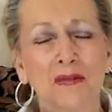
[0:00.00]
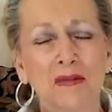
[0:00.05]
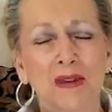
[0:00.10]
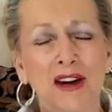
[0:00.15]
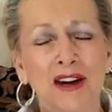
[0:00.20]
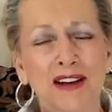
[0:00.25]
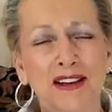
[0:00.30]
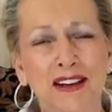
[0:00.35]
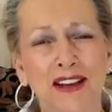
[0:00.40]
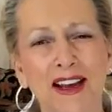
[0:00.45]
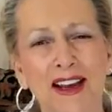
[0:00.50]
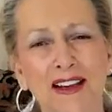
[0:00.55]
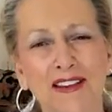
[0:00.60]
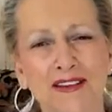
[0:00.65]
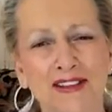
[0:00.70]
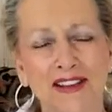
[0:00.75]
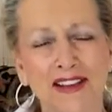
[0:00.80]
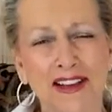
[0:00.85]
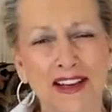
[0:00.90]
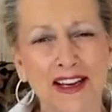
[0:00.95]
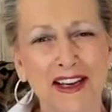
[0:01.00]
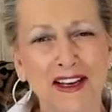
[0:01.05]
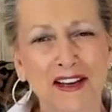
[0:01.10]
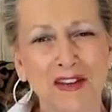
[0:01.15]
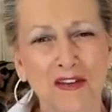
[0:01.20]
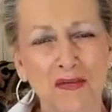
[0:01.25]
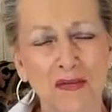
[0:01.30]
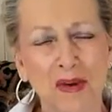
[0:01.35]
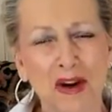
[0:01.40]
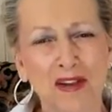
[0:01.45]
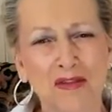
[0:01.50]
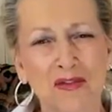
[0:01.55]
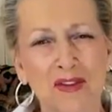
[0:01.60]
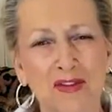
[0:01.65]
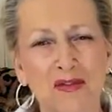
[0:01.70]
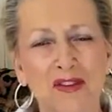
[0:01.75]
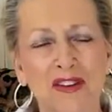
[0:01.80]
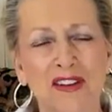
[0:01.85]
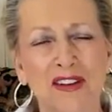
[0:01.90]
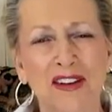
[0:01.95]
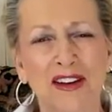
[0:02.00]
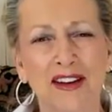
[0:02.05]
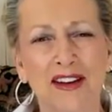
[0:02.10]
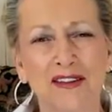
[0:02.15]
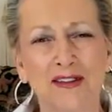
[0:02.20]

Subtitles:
my last leg of my 50-day